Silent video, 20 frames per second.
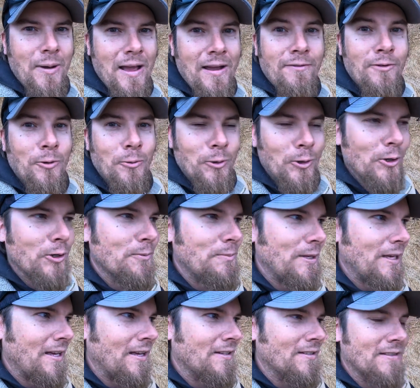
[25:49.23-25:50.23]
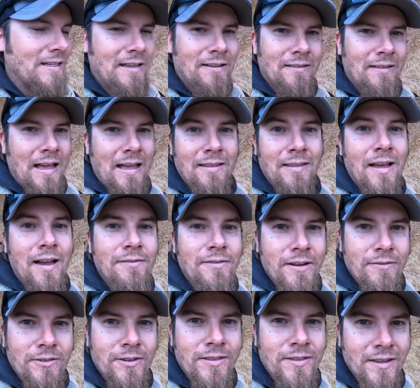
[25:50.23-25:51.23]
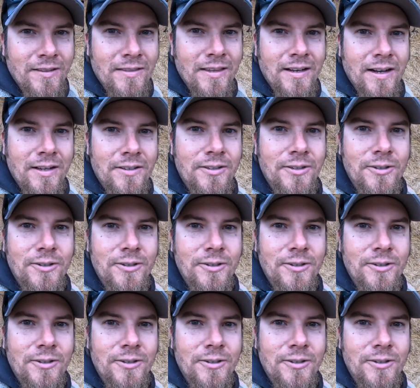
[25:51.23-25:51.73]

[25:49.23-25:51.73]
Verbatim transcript: ever work because I, I love everything that I